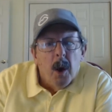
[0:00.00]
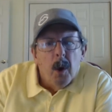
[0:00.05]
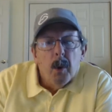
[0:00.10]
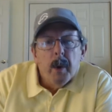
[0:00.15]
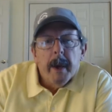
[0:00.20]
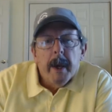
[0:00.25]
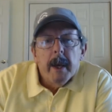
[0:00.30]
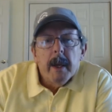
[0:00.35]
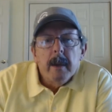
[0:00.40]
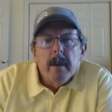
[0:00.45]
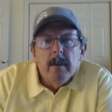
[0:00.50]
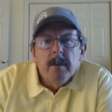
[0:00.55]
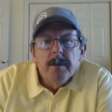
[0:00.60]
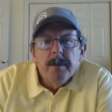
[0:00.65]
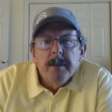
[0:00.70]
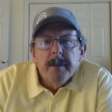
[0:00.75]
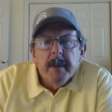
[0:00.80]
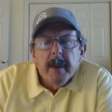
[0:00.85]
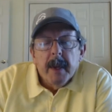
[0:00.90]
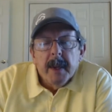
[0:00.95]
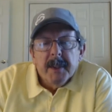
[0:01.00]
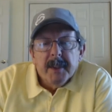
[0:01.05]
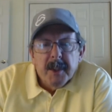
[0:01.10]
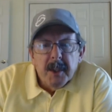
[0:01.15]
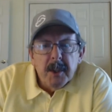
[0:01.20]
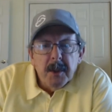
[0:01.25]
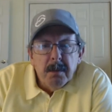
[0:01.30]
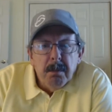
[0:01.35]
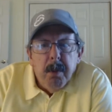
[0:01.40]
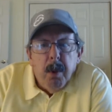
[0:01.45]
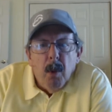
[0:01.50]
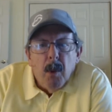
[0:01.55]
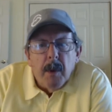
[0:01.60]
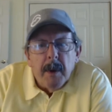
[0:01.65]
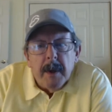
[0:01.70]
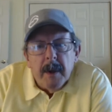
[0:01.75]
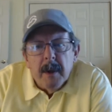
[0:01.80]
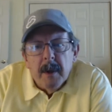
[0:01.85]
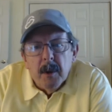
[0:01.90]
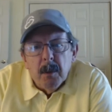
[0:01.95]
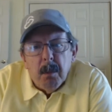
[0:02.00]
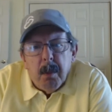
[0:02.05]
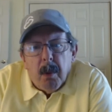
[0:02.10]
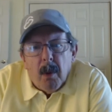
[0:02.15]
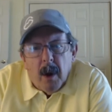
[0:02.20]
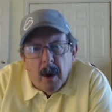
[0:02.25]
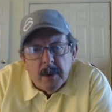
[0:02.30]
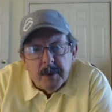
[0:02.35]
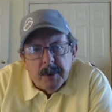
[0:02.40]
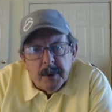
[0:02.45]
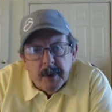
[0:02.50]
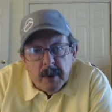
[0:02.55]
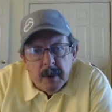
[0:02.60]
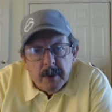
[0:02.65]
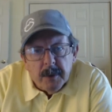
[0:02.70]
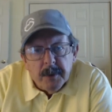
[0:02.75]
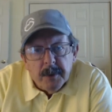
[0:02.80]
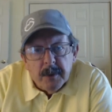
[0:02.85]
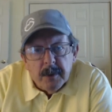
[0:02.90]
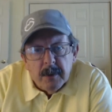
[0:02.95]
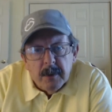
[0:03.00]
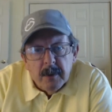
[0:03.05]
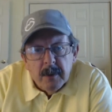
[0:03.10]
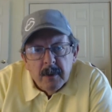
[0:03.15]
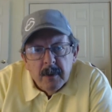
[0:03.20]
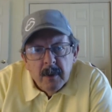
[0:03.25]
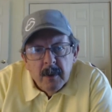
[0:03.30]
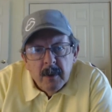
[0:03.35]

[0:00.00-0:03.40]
Okay, at this point in the process,